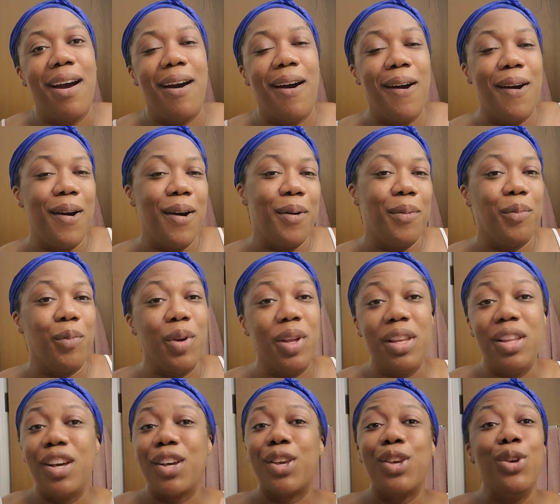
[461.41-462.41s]
um, we
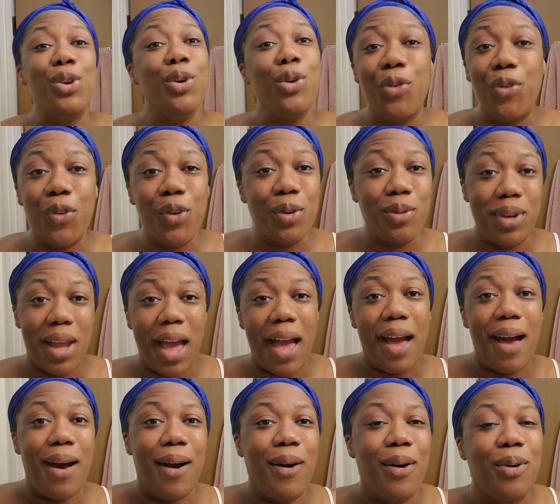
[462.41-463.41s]
look youthful
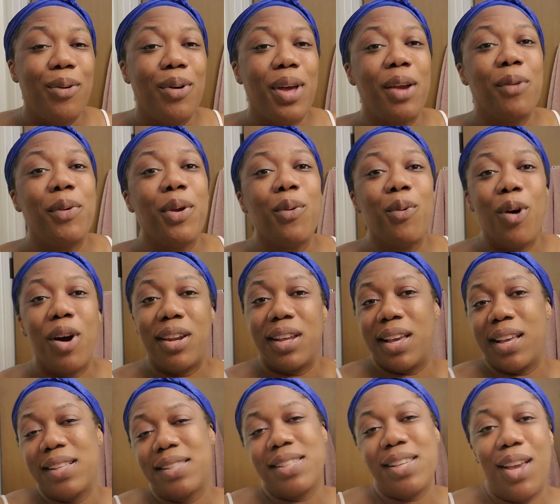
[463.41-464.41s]
now and we want to
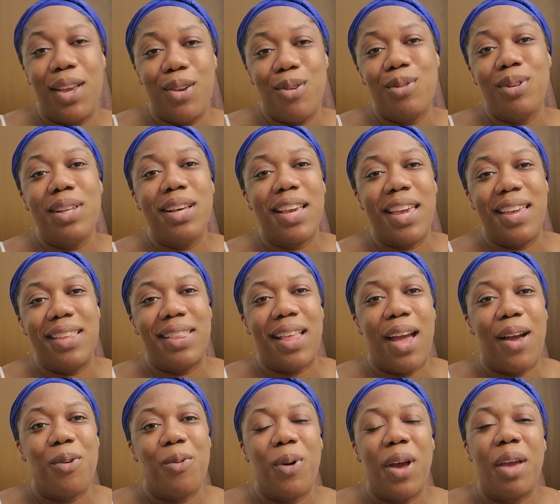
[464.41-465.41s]
continue looking
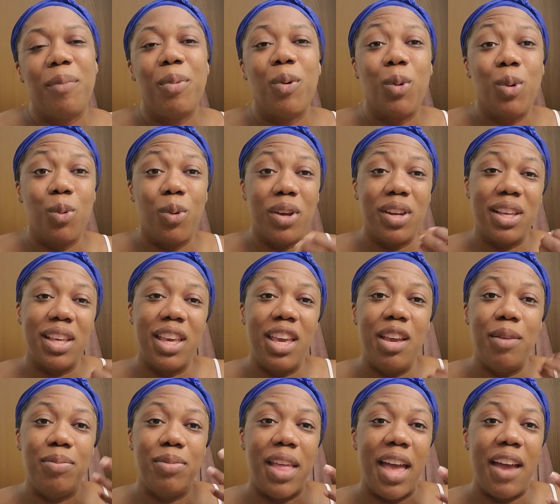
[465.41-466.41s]
that way, but we want to
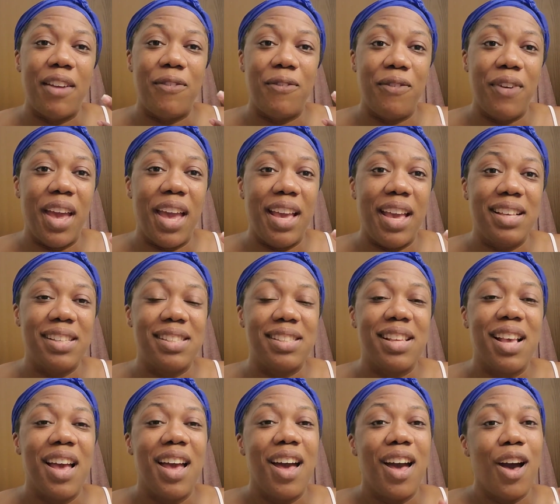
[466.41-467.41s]
keep that face,